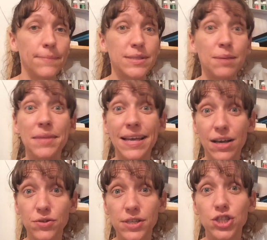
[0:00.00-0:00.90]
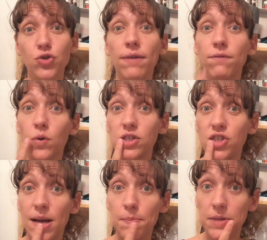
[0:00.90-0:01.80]
something else that's great for is
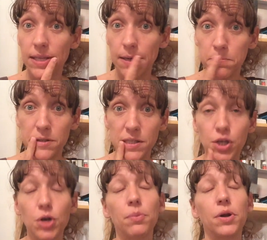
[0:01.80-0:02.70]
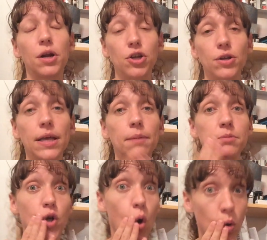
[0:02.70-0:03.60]
chapped lips. You can put it on your
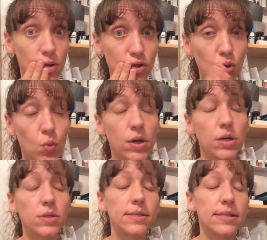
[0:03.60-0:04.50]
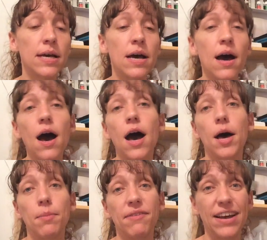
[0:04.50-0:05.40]
lips. Cold sores.
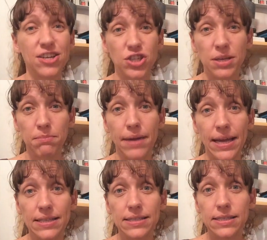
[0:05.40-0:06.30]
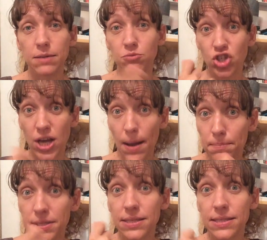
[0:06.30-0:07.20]
I've actually made some
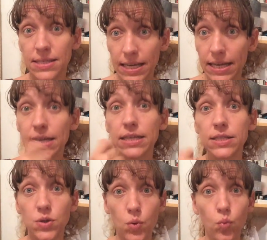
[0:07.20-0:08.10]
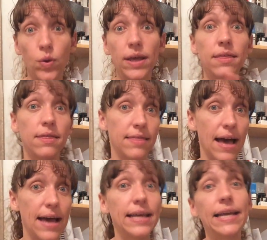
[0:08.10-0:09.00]
chapsticks with
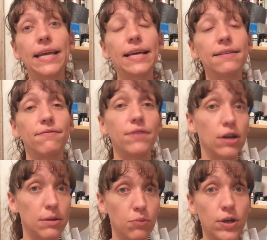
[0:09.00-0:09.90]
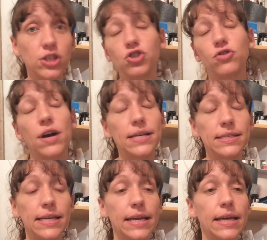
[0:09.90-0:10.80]
that in it, very
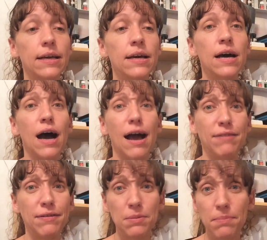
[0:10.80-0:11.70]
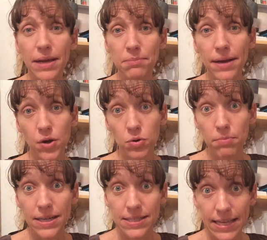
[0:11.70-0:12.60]
moisturizing. I've even made my own
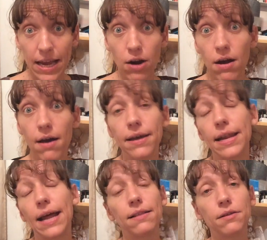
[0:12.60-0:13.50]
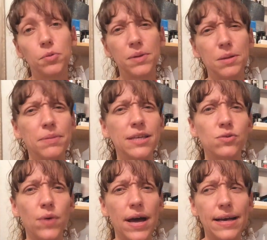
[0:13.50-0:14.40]
mascara. It had a little bit of
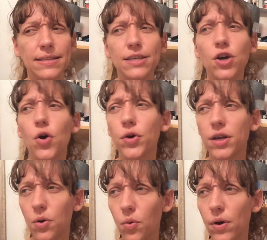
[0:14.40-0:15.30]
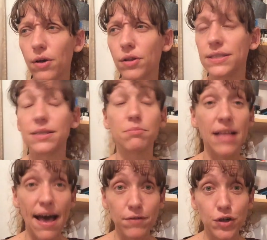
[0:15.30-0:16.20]
beeswax and coconut oil and some
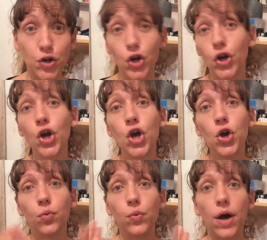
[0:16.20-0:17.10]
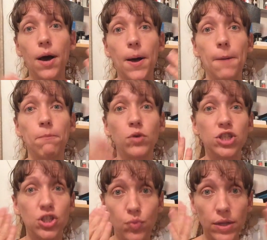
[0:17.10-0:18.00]
lavender,
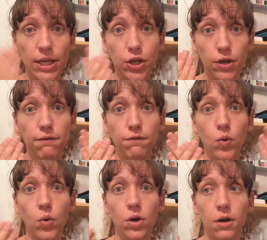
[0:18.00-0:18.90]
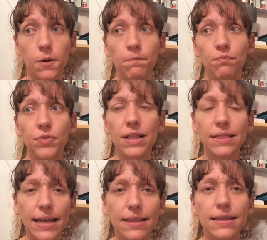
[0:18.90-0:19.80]
which is really good for
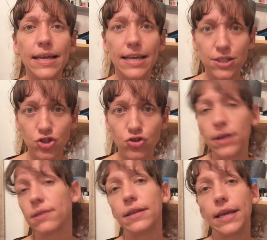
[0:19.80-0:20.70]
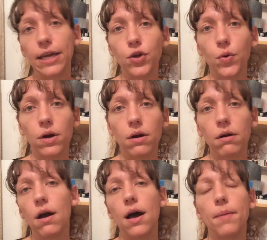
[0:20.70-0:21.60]
lengthening and strengthening
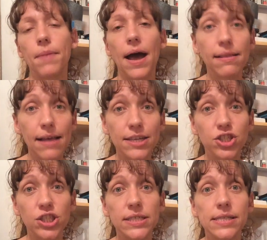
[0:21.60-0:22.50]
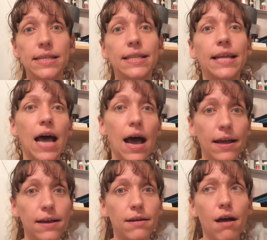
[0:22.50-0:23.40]
your eyelashes. And then
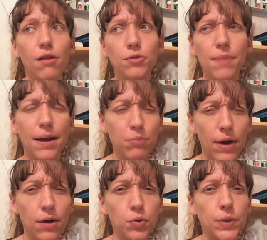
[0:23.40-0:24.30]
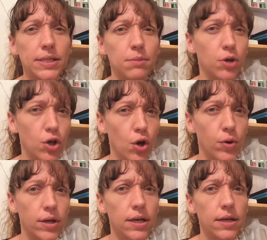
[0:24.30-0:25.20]
I colored mine brown with some
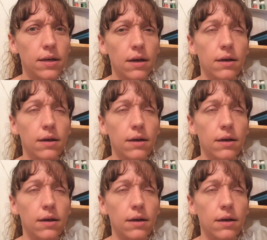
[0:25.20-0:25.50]
cocoa